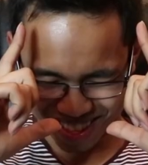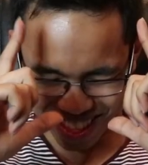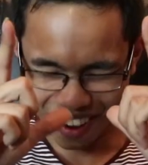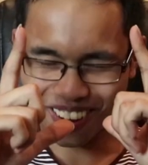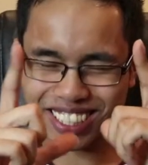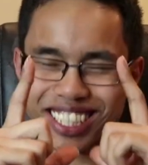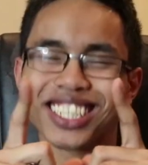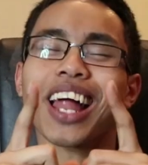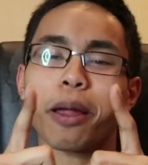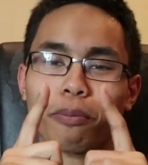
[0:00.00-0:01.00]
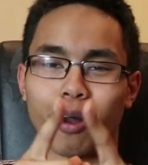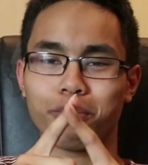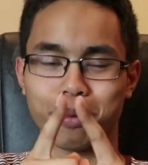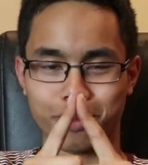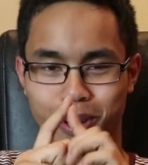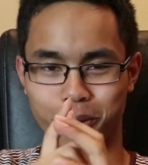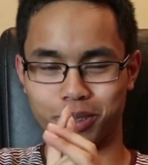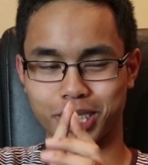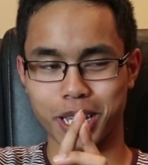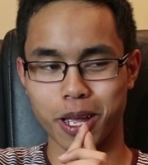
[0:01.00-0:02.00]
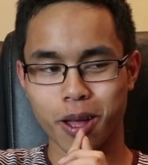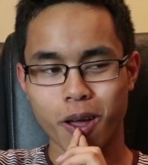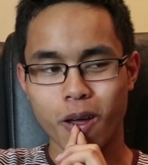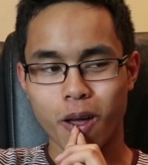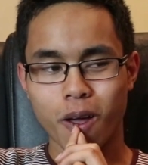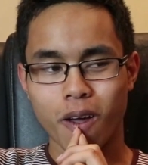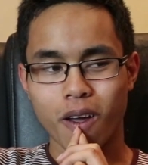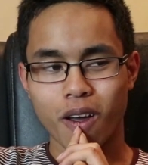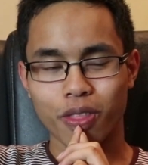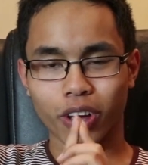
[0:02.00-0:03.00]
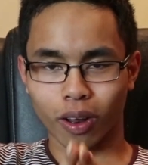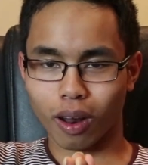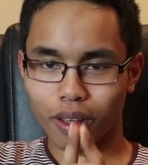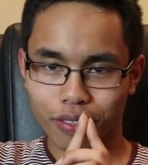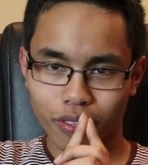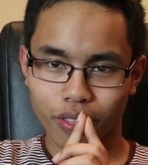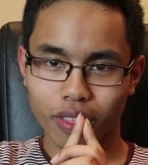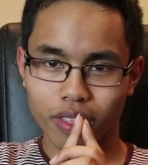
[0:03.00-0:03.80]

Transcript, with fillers: There is a slight problem though. See, the cloth